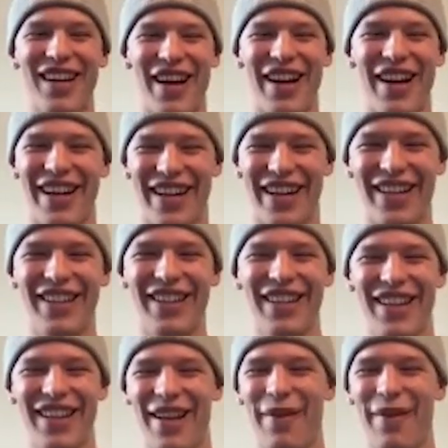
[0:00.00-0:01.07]
Uh,
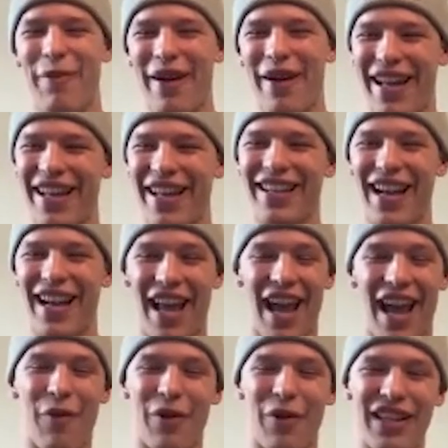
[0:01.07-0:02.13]
but
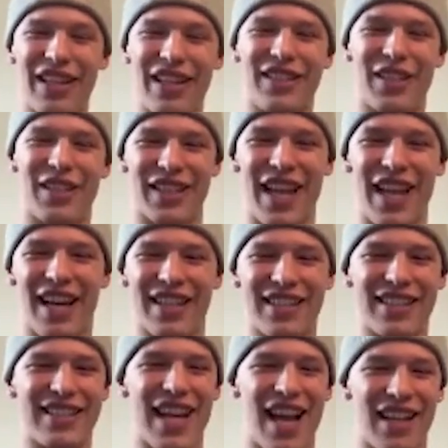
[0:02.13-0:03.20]
I really took that as
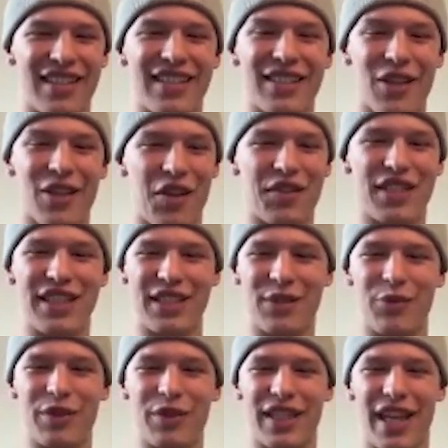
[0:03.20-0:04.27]
a challenge this
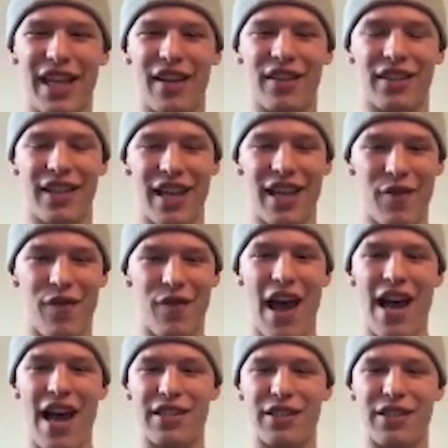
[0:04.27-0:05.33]
offseason was getting
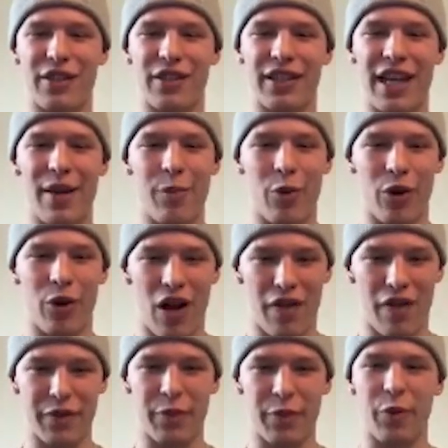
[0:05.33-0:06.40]
faster, getting more
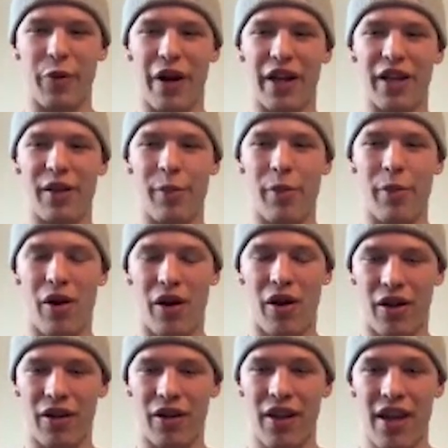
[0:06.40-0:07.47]
comfortable running the
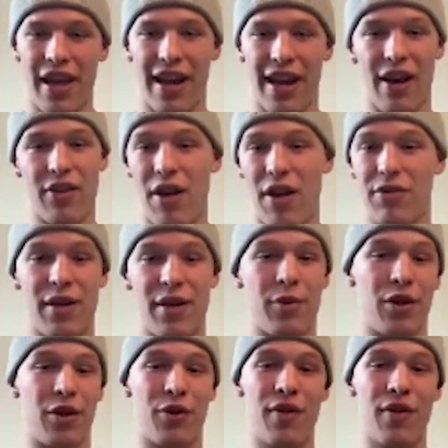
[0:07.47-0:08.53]
ball. And I was able
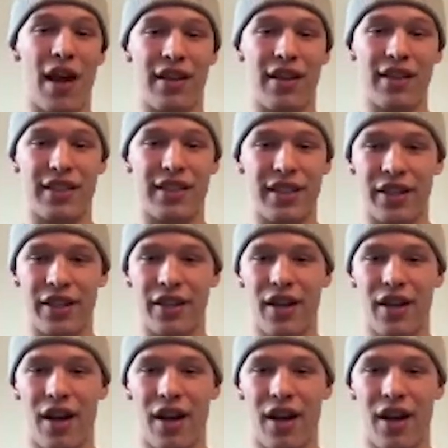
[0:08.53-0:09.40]
to do that this year.